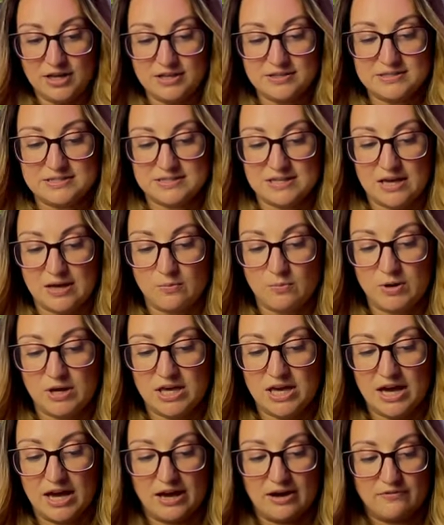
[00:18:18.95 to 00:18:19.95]
Say we
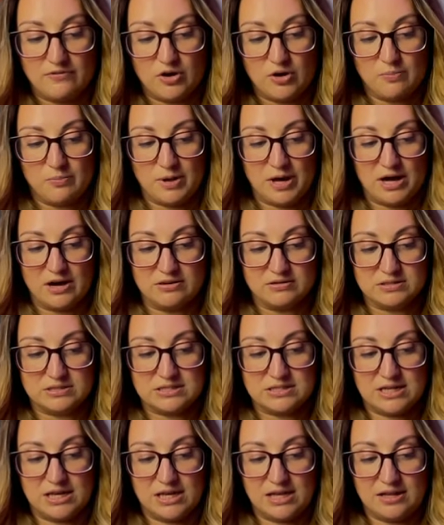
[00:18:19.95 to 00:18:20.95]
have about
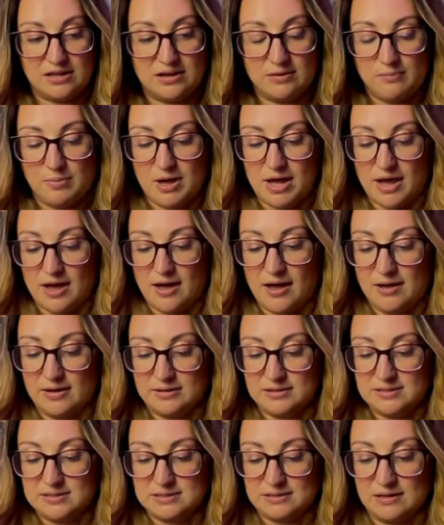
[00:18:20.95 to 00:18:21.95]
10
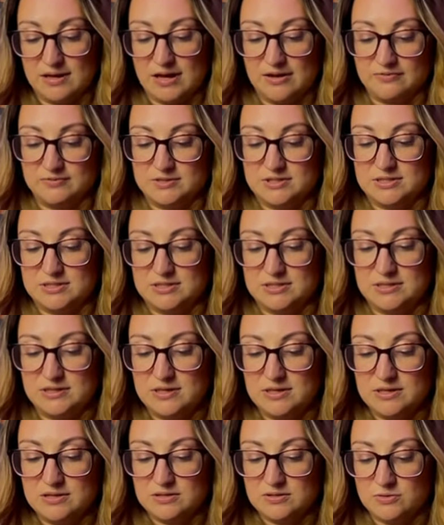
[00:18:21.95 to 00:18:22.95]
packs
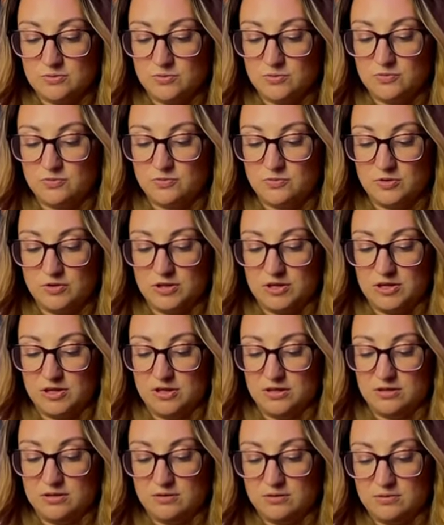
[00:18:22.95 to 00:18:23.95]
left.
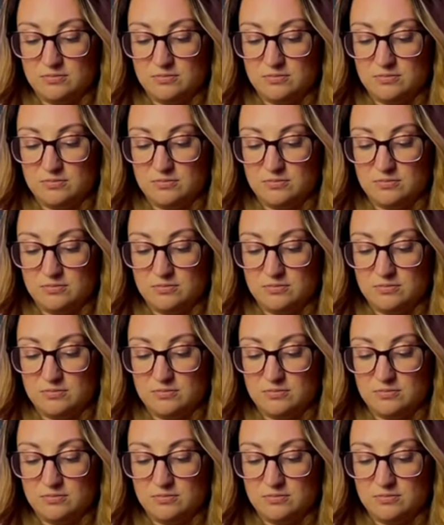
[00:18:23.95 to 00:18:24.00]
Hopefully